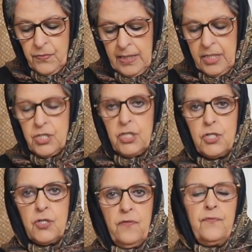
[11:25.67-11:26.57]

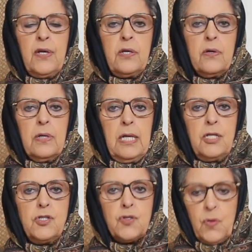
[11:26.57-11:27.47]
religious figure
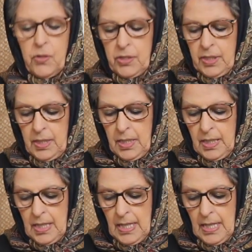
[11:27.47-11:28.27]
in Jordan,